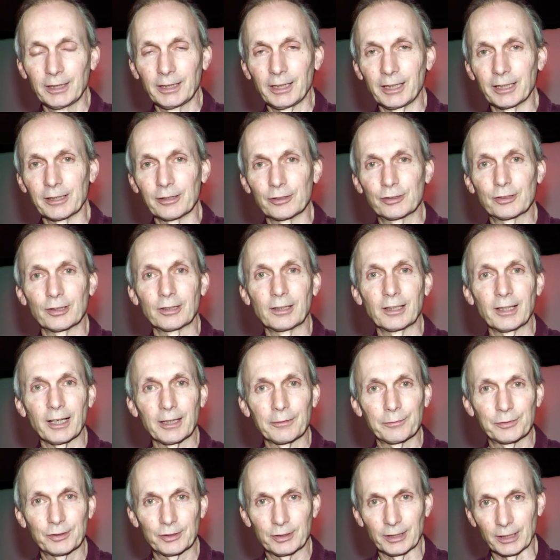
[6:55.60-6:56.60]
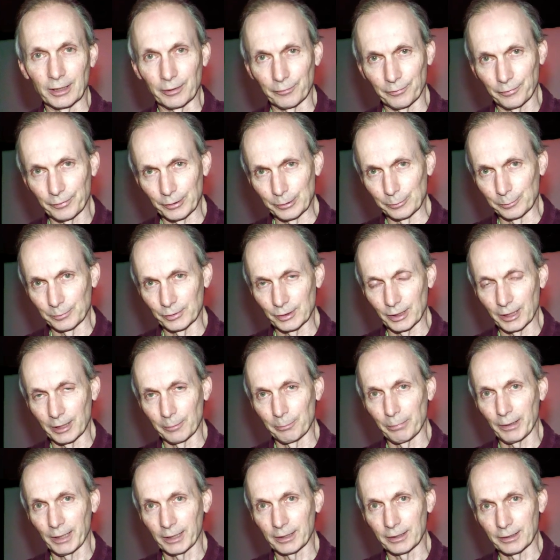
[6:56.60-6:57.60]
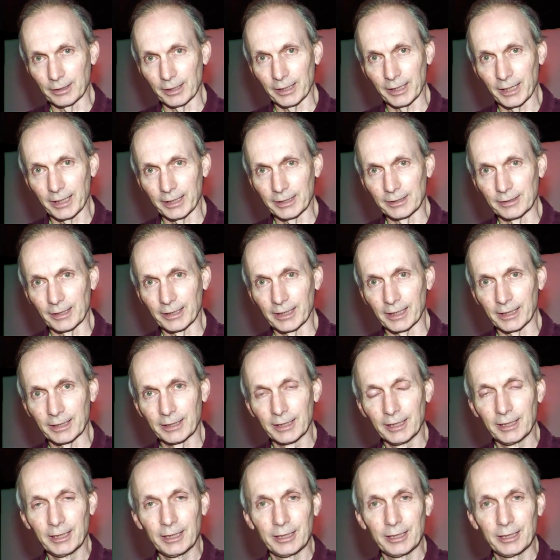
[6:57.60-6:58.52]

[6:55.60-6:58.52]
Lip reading: I used to love seeing films there back in the heyday,